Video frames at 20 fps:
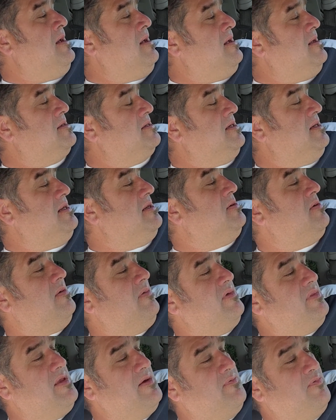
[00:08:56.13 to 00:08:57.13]
is going to do
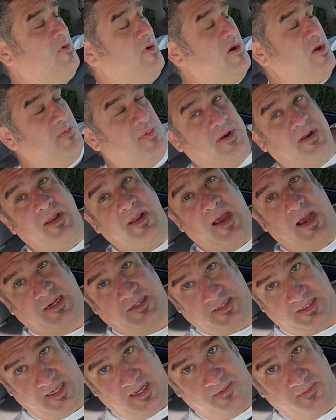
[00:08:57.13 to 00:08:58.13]
everything for you. But
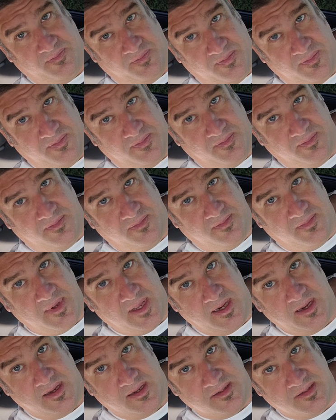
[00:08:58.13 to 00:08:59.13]
actually,
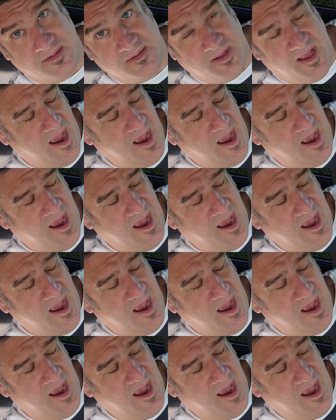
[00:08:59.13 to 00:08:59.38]
it is.